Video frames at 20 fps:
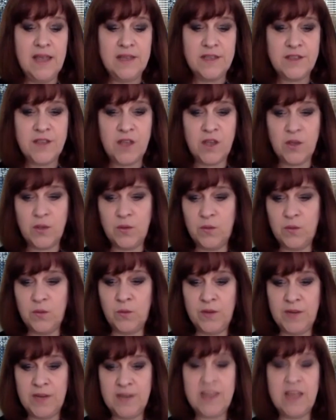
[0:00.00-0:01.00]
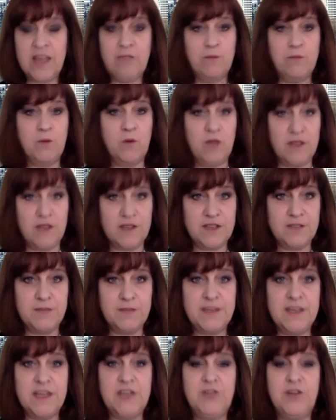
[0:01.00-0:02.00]
So we need to have a more
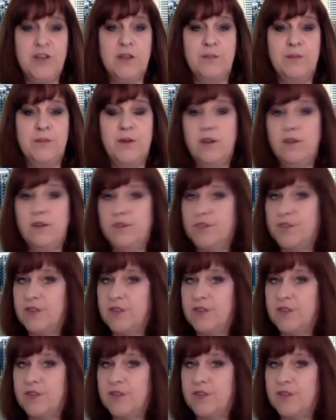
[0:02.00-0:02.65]
customer-centric approach. The